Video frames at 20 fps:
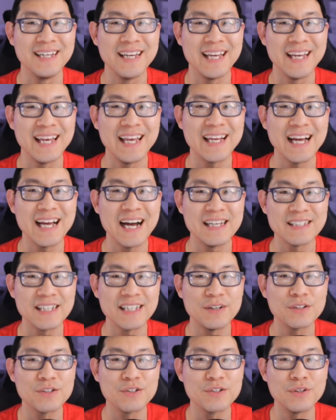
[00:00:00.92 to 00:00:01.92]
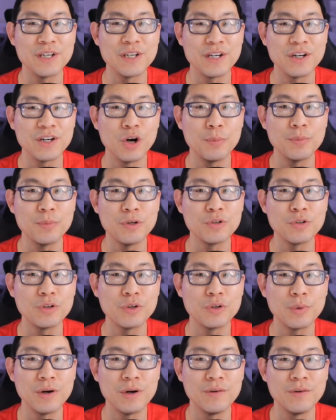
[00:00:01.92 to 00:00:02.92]
Hey guys, Eric Sue here. Hope you're
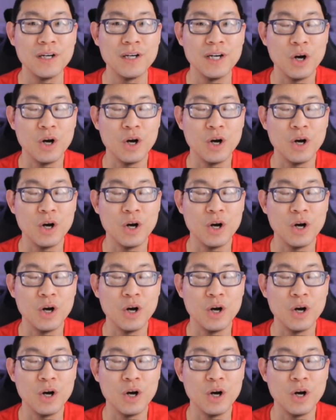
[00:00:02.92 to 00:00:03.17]
doing well.